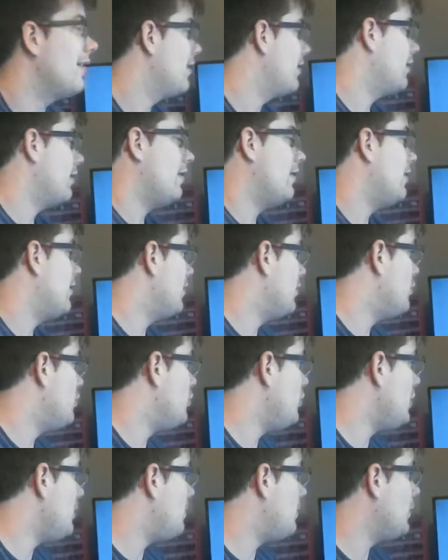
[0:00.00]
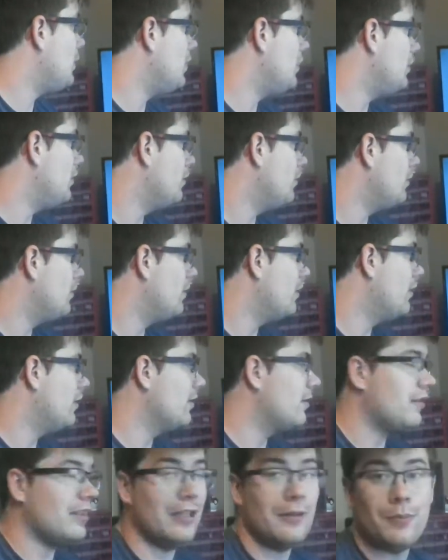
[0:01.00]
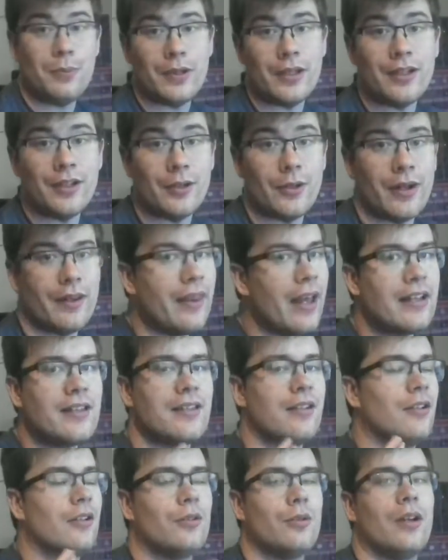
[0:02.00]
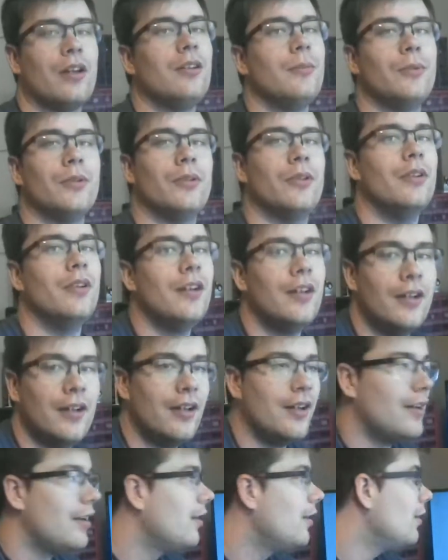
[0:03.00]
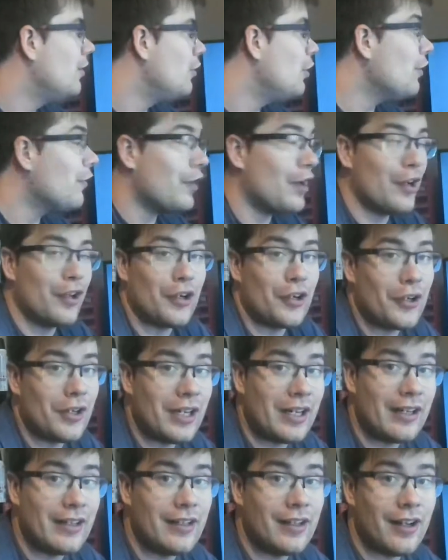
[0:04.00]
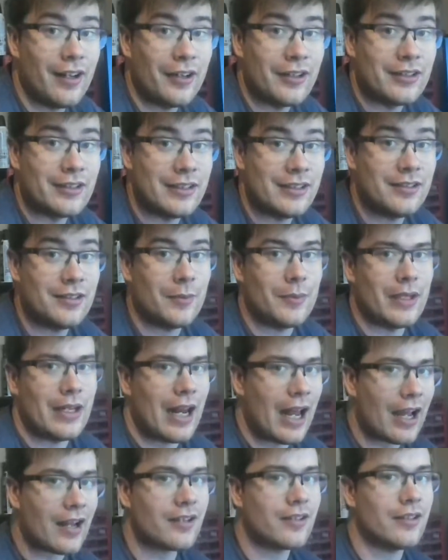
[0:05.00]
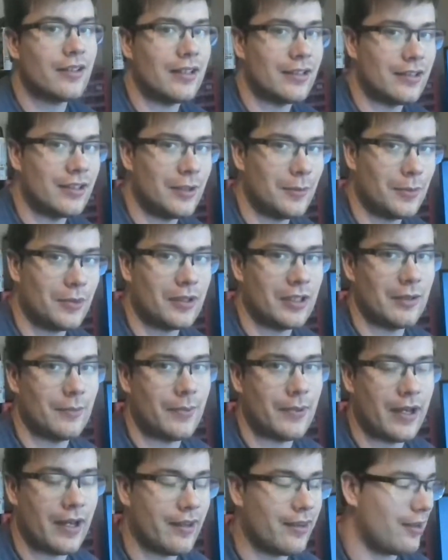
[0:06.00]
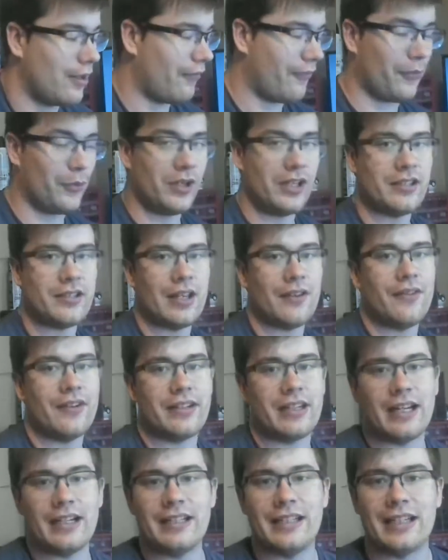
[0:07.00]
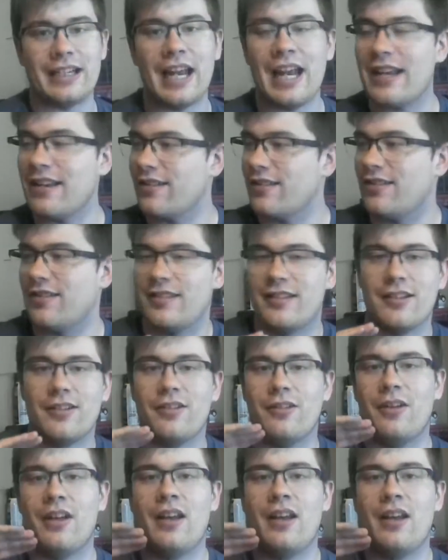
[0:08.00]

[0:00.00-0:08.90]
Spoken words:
the GPU than the CPU, and that's incredible. You have a $180 system that actually has an upgrade path. A 4790K is still